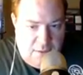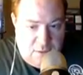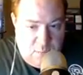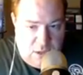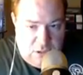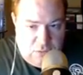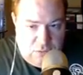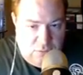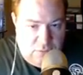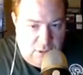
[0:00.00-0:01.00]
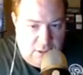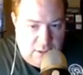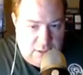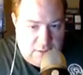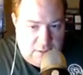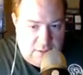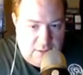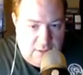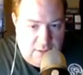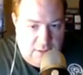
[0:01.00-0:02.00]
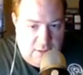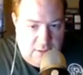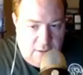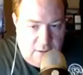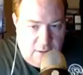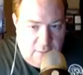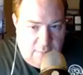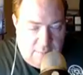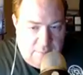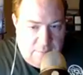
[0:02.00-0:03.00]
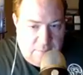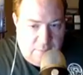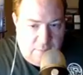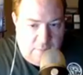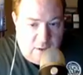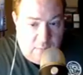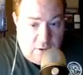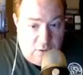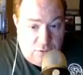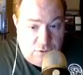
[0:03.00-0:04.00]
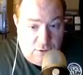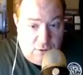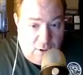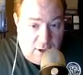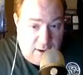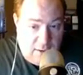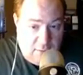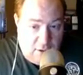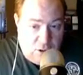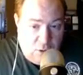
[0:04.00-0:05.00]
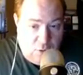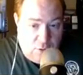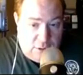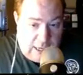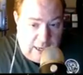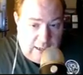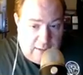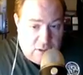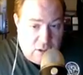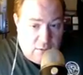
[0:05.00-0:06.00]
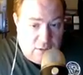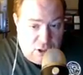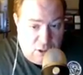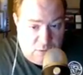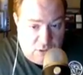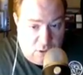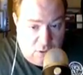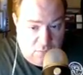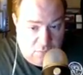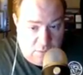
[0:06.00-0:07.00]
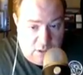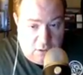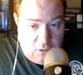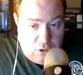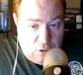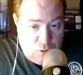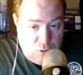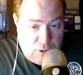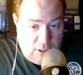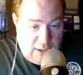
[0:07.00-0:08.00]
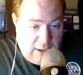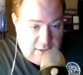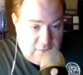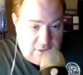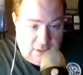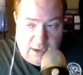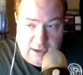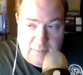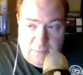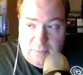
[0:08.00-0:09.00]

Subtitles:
special is something you'll certainly look at. Look at your opponent's hand and discard the cheapest card from it you choose in the case of a tie.